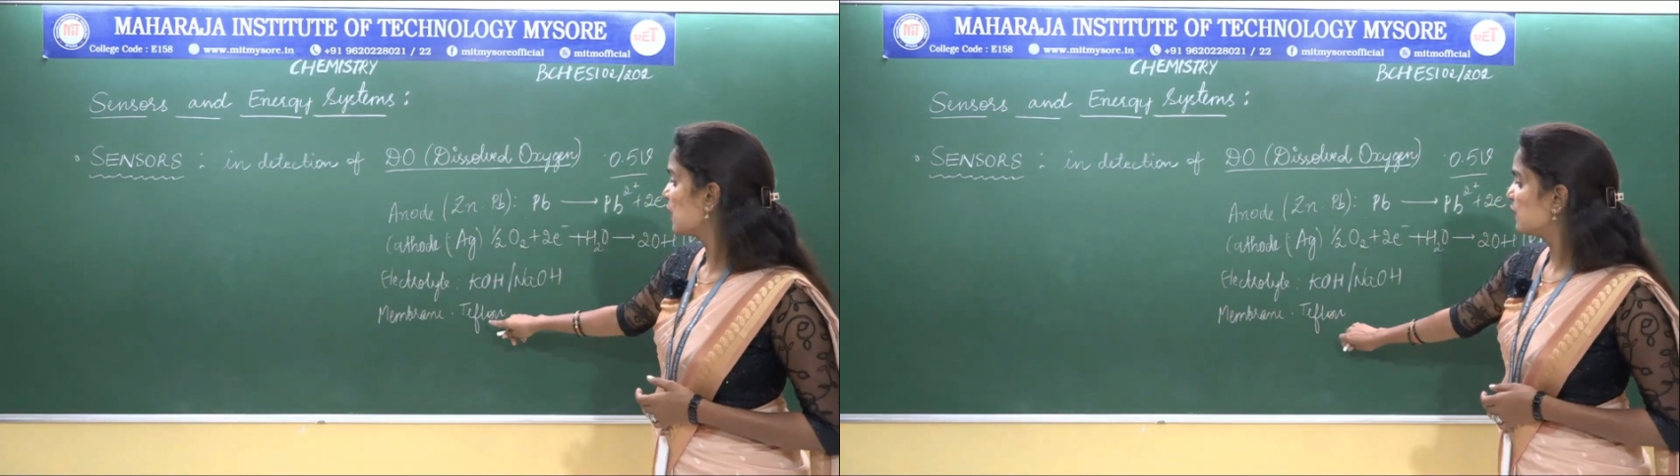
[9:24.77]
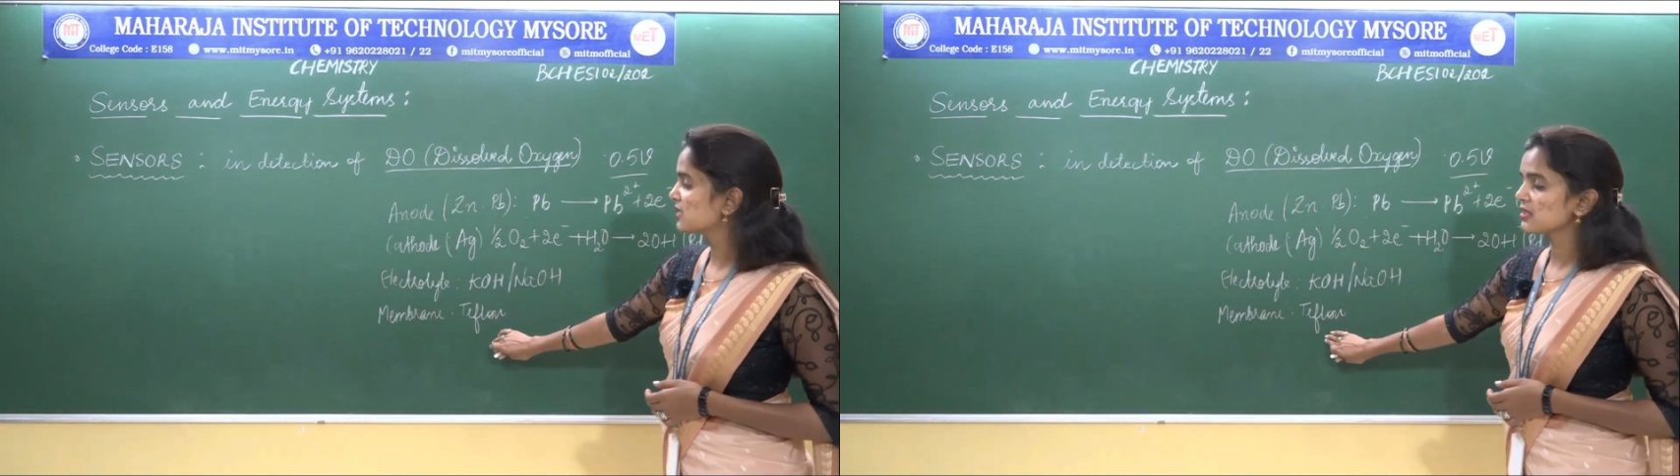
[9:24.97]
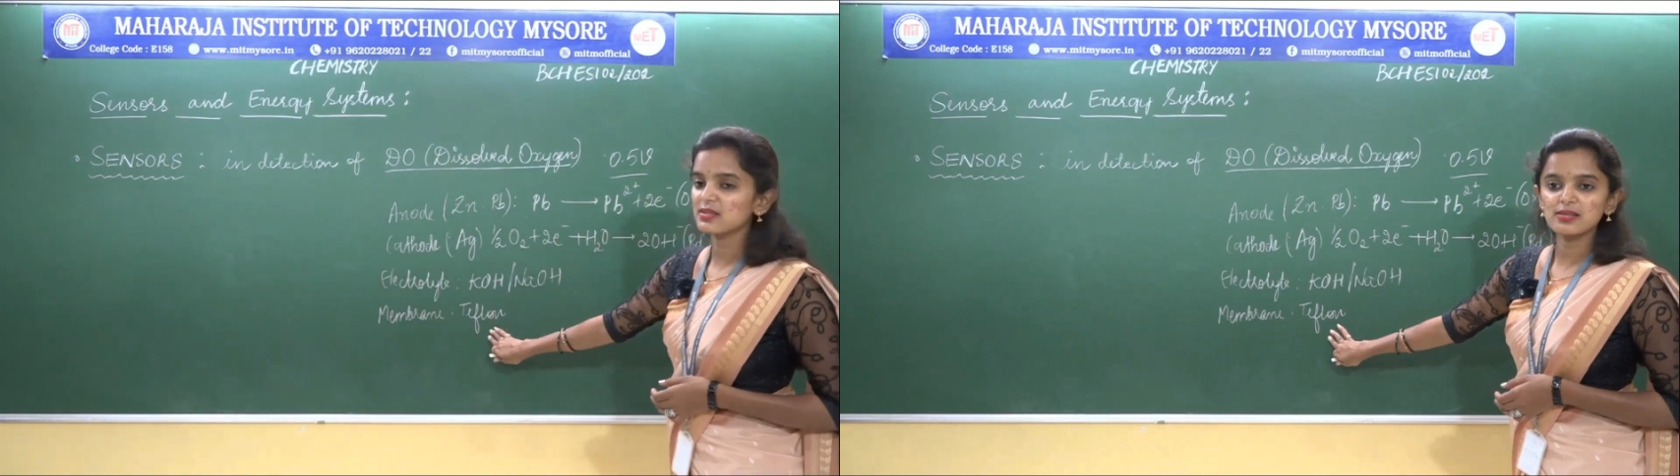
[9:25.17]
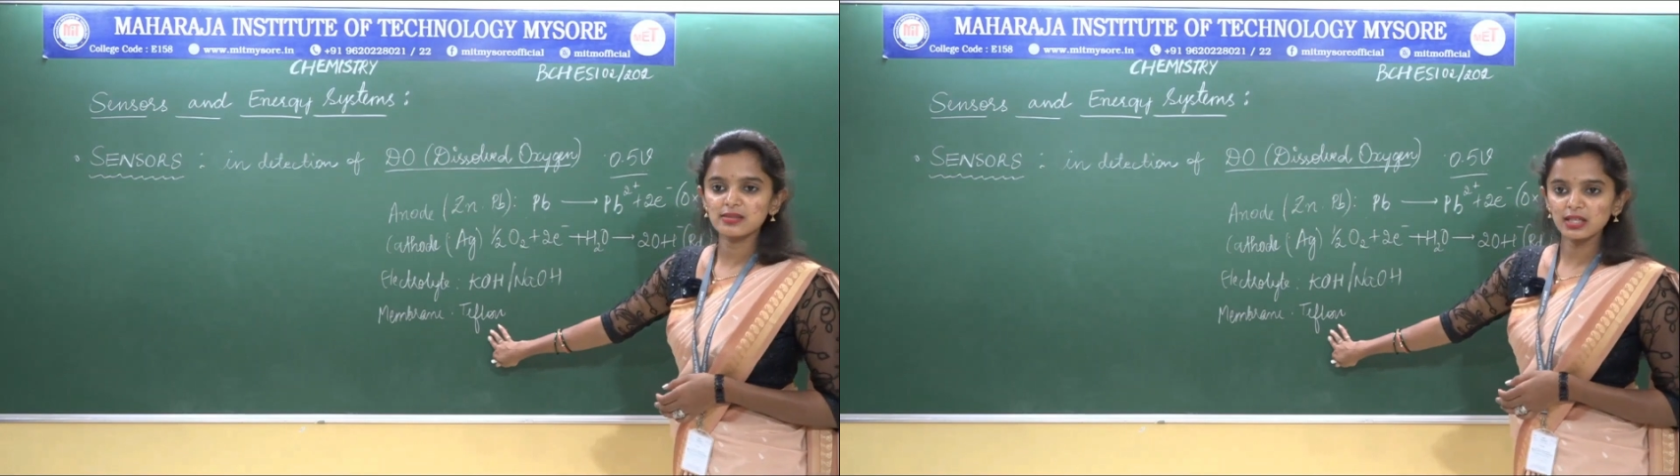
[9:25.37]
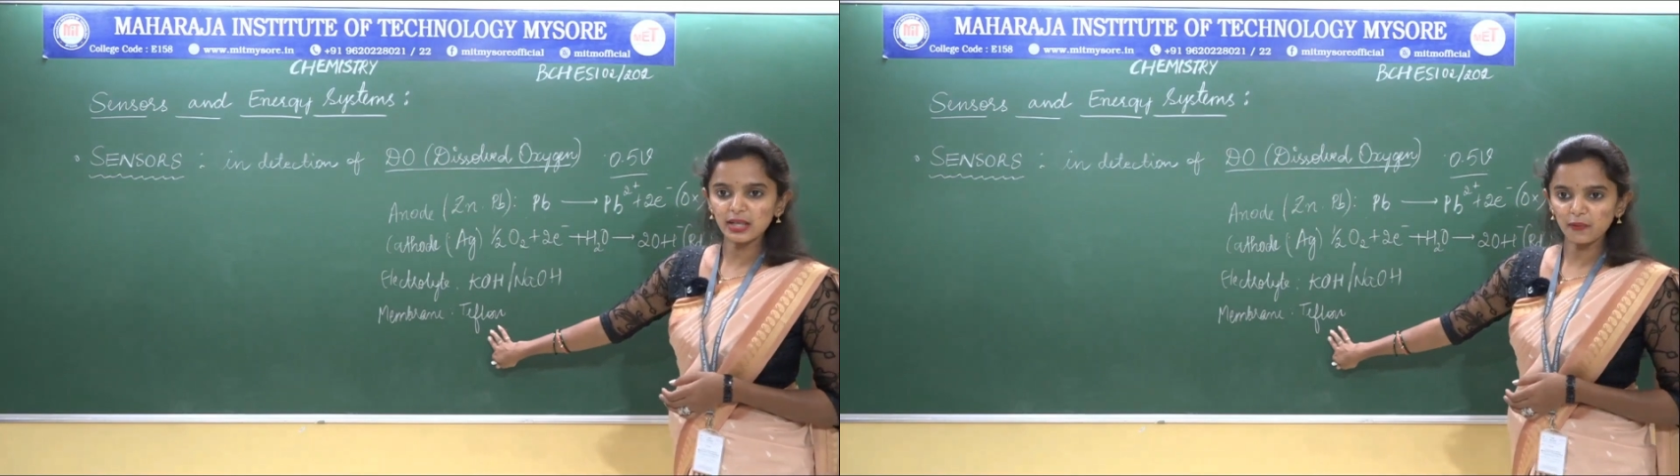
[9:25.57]
which is
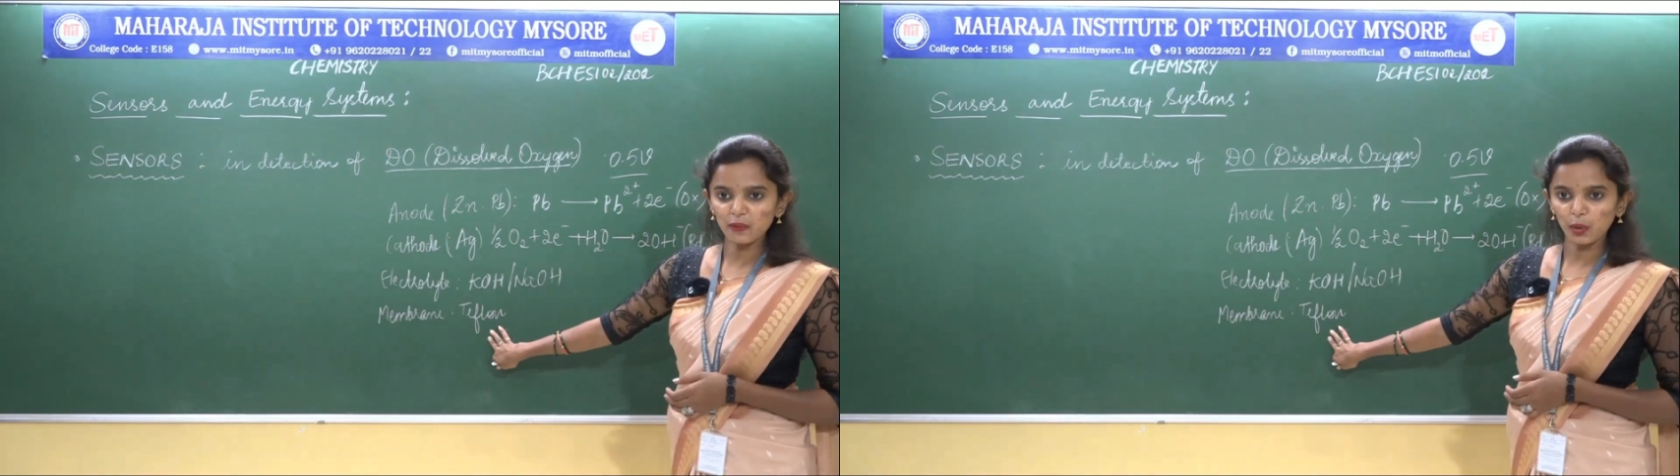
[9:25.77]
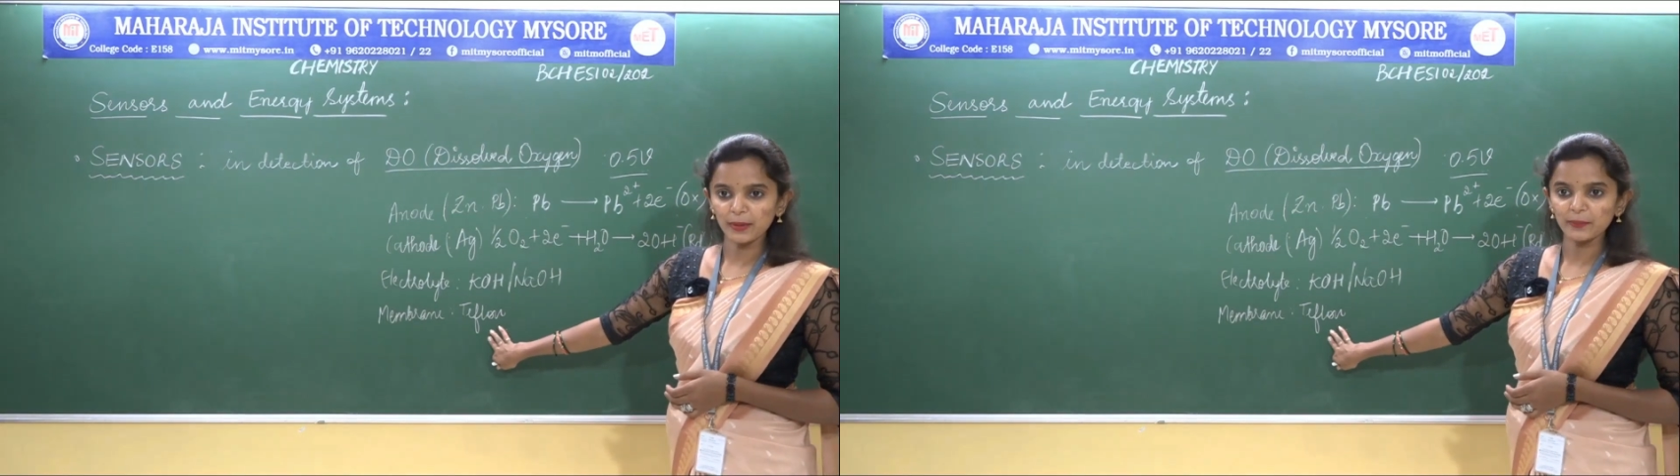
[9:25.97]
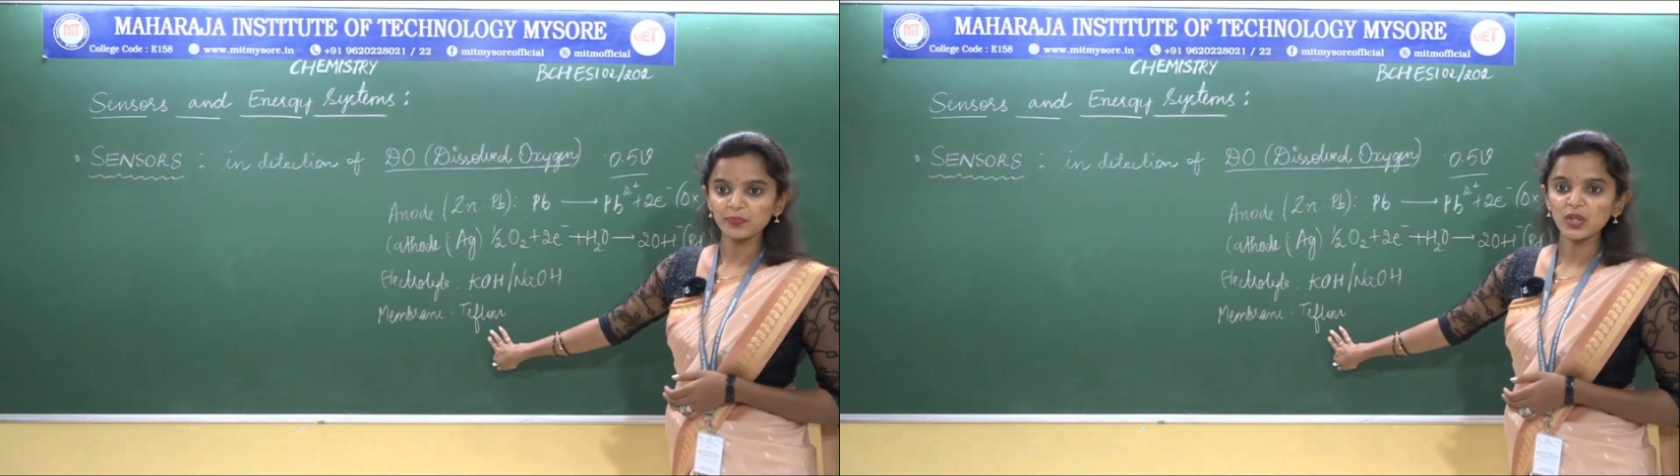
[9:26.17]
the Teflon.